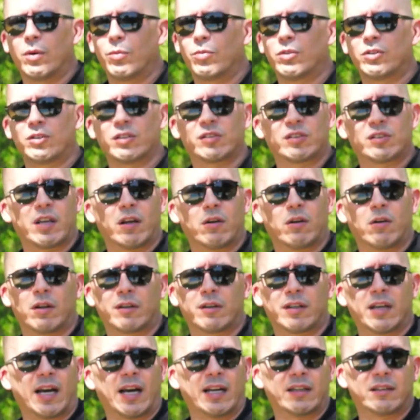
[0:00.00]
mean, we would just get
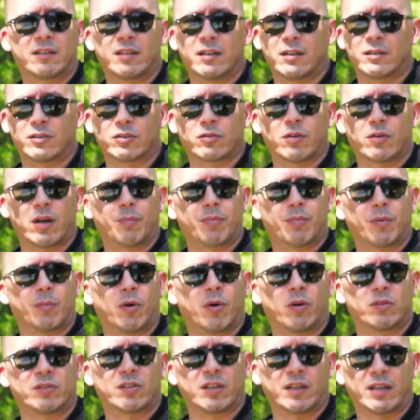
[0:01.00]
all the ideas, scrape
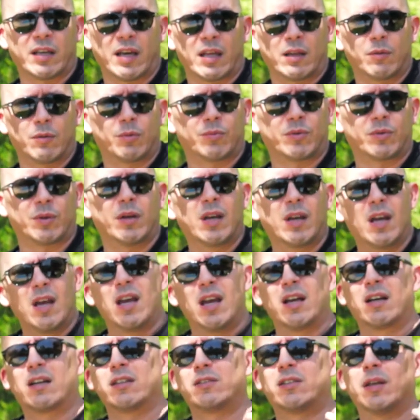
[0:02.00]
them all together with you,
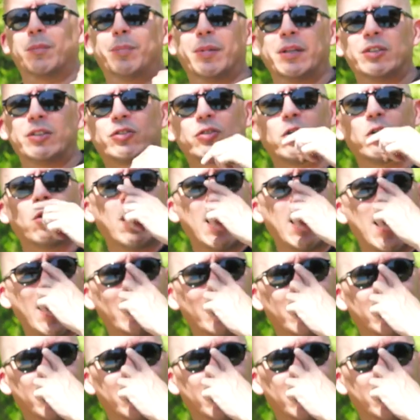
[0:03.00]
because it'd be so